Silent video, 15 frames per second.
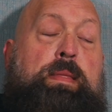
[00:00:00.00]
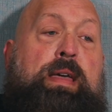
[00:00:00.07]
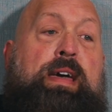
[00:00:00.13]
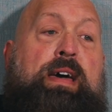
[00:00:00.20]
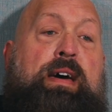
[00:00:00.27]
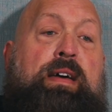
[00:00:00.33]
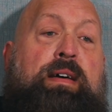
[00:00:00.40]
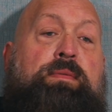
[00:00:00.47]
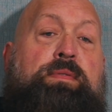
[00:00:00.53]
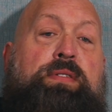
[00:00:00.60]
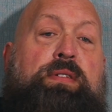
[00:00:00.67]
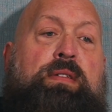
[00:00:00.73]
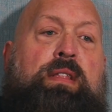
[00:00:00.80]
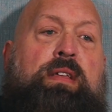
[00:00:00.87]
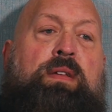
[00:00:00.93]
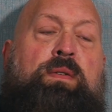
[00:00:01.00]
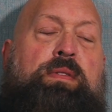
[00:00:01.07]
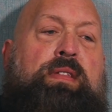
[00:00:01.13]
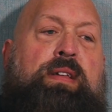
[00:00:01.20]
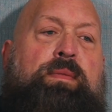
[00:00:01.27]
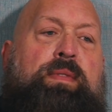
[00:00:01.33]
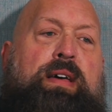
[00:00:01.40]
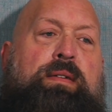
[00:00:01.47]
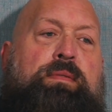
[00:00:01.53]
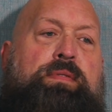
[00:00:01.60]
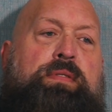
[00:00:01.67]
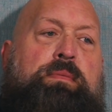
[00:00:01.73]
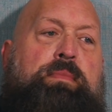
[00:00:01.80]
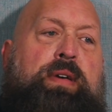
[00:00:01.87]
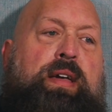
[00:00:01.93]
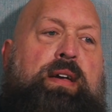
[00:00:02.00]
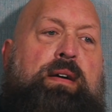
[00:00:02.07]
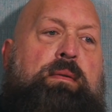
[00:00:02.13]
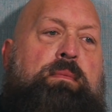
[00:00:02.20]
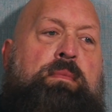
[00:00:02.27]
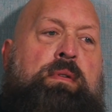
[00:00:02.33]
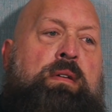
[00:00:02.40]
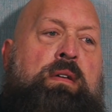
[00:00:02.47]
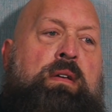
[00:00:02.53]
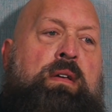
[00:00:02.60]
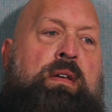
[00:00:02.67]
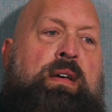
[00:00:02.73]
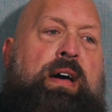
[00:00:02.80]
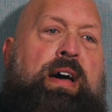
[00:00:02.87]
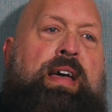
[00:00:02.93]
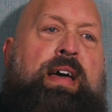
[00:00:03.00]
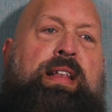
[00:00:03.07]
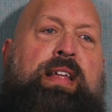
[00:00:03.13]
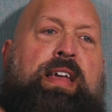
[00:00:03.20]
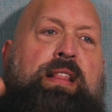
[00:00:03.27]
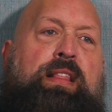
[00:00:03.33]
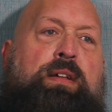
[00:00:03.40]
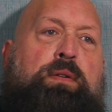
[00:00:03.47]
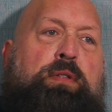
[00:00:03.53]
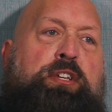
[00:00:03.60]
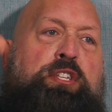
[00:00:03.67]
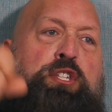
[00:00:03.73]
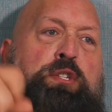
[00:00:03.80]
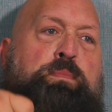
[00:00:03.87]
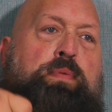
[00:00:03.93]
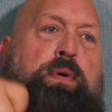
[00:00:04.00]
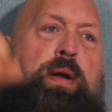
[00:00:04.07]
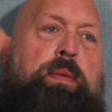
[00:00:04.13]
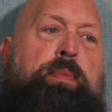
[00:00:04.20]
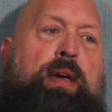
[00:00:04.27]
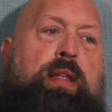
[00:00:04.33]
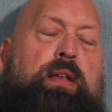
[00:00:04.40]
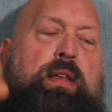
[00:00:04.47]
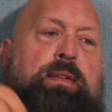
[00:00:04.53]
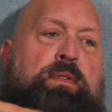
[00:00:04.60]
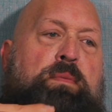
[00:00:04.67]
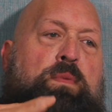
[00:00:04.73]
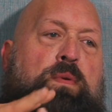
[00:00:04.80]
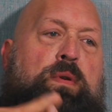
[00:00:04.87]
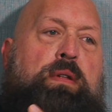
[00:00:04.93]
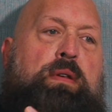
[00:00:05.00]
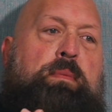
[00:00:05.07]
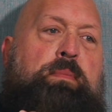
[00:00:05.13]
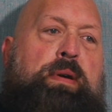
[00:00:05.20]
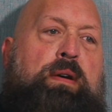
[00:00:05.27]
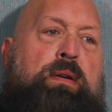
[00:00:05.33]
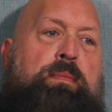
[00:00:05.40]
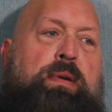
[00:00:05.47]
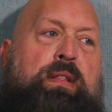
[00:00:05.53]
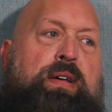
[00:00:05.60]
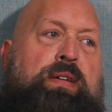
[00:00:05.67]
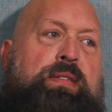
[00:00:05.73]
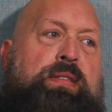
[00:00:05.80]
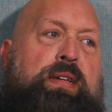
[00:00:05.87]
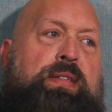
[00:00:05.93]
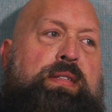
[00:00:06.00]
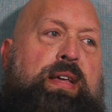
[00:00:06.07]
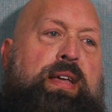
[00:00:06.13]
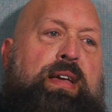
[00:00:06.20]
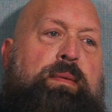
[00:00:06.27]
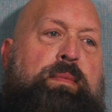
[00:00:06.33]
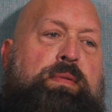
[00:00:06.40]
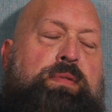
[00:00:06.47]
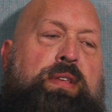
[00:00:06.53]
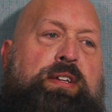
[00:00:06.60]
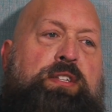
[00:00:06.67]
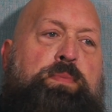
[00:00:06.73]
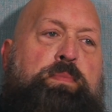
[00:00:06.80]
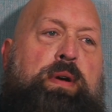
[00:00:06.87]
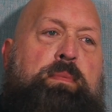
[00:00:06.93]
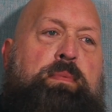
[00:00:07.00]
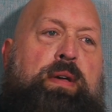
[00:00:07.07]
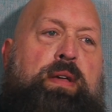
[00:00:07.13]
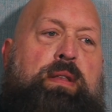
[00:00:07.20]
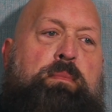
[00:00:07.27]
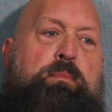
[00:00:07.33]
Yeah, that was the only thing with that was the makeup. I had to get literally spray painted every morning at Paramount, like 6 a.m. It was like spray painting a